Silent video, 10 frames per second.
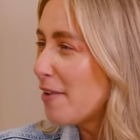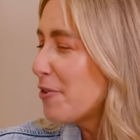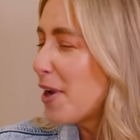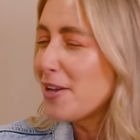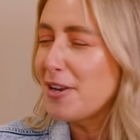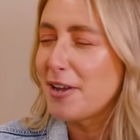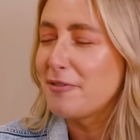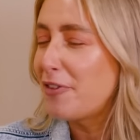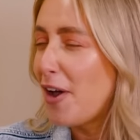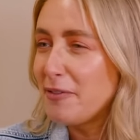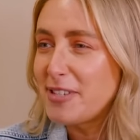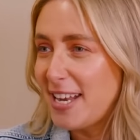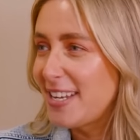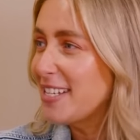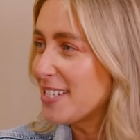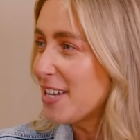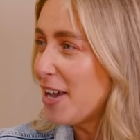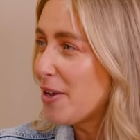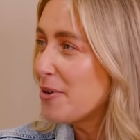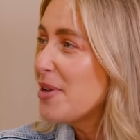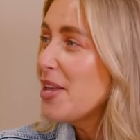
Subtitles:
I feel like, you know, 5-10 years ago,